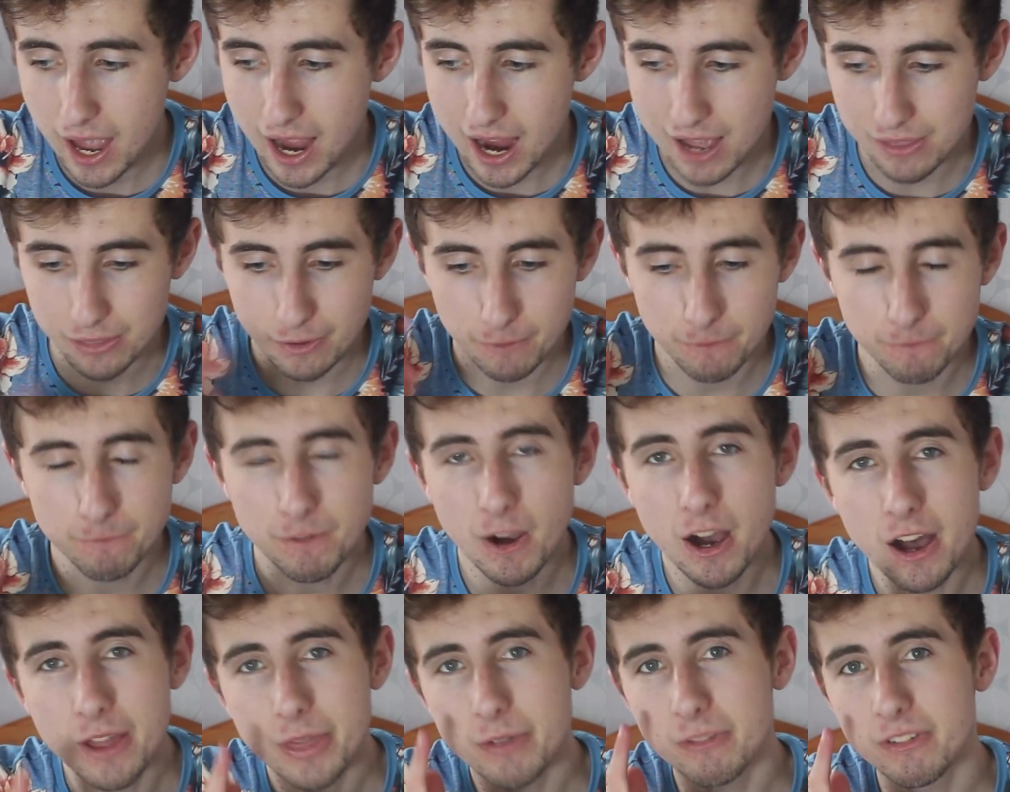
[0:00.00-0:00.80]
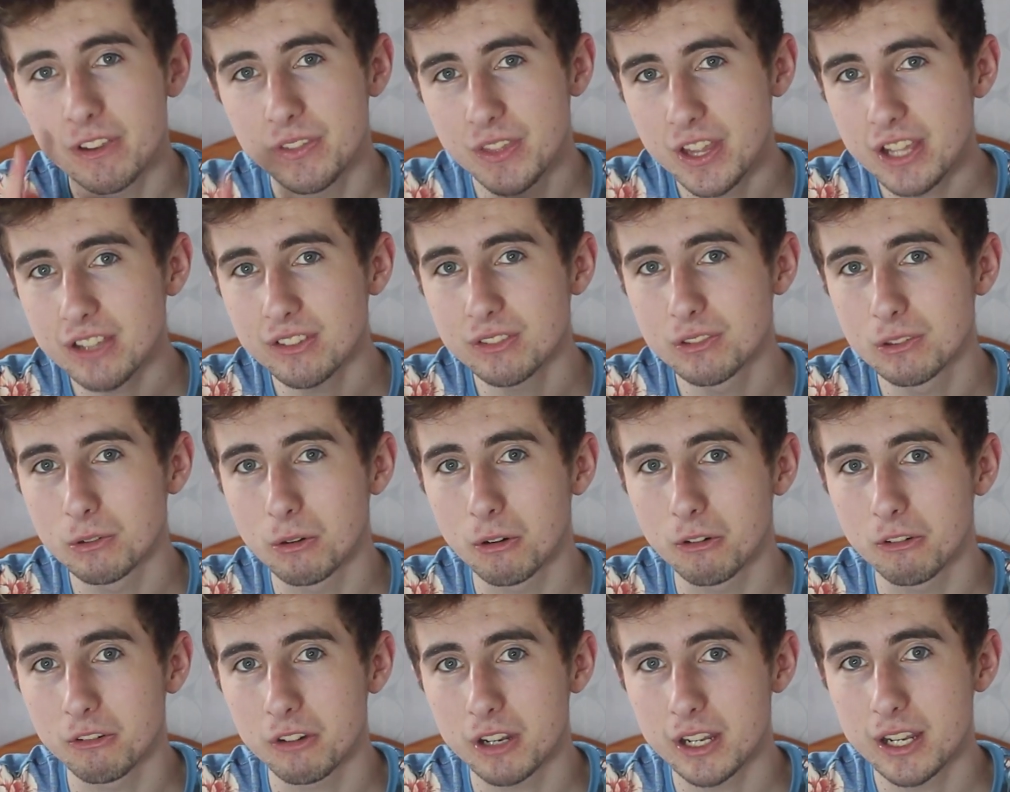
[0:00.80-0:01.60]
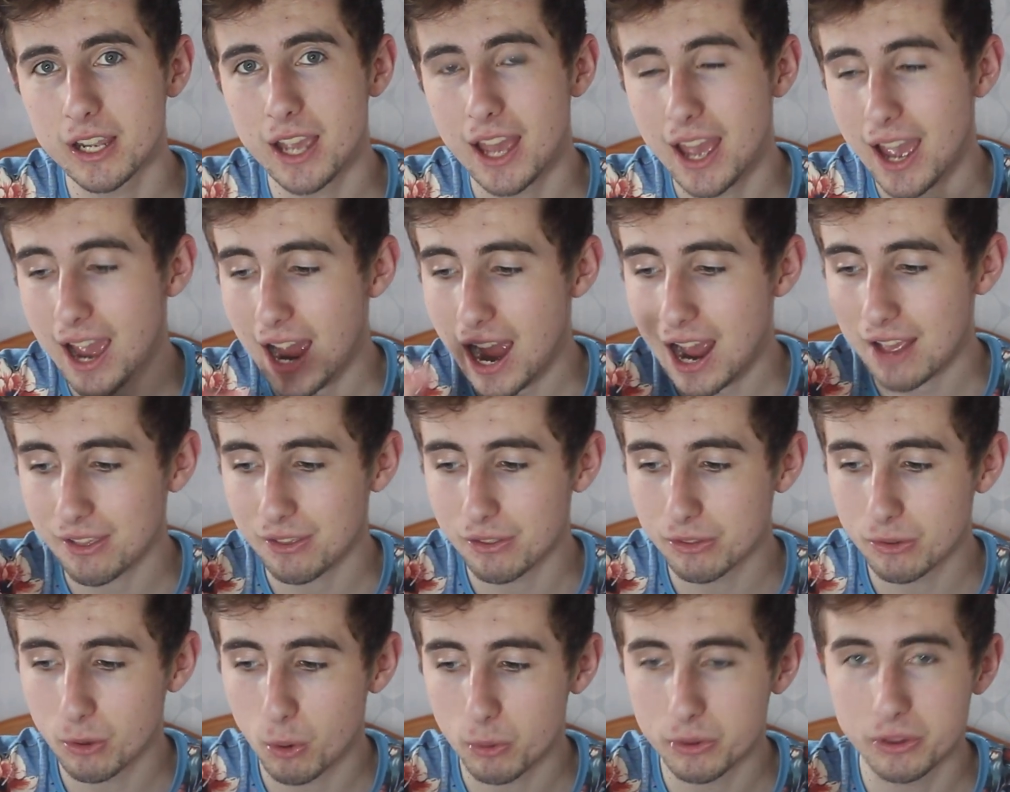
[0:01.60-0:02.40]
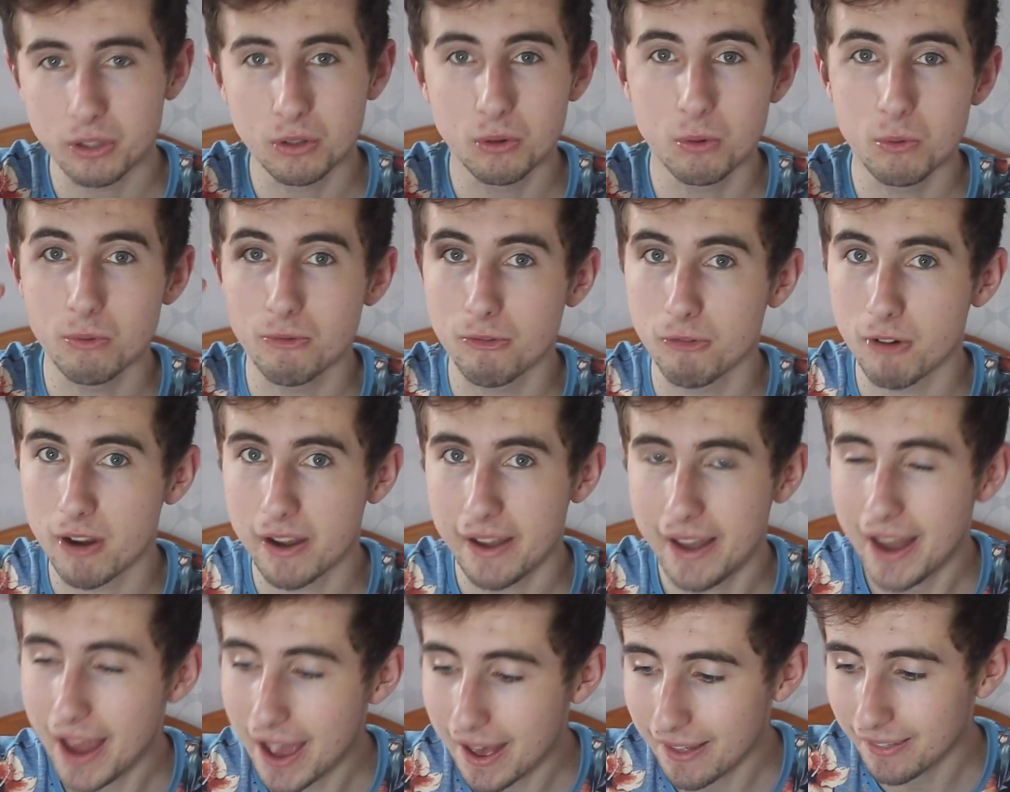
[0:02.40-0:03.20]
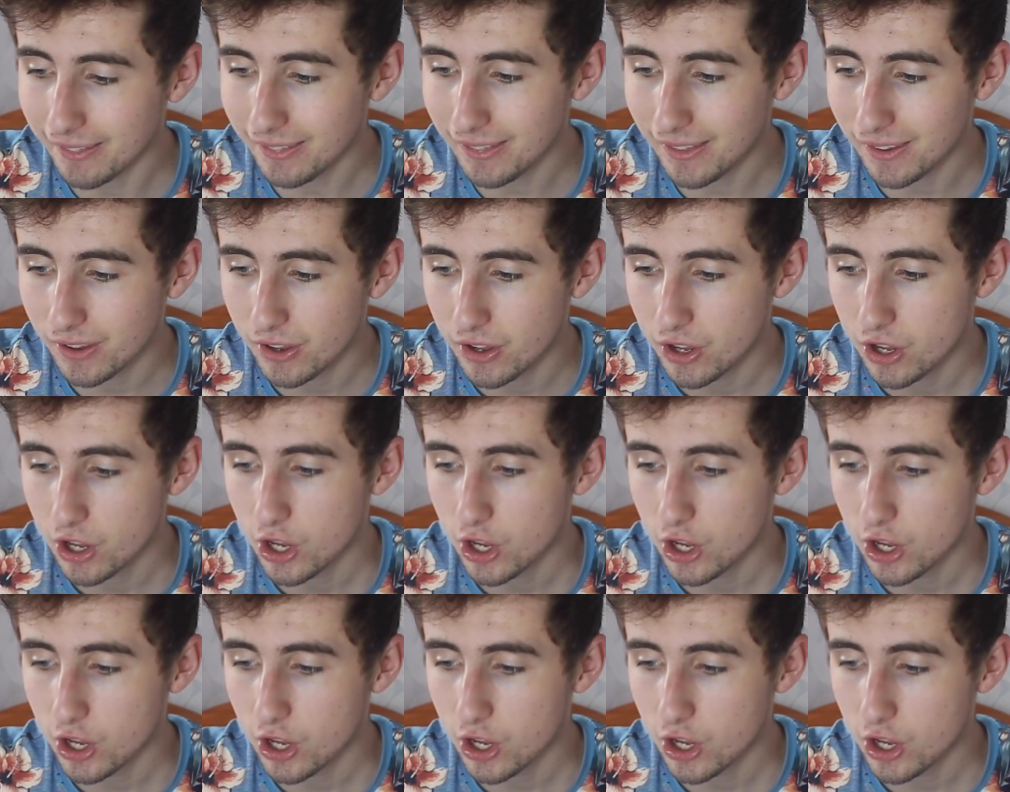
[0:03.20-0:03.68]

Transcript: and the father in this story has a daughter called Renelle,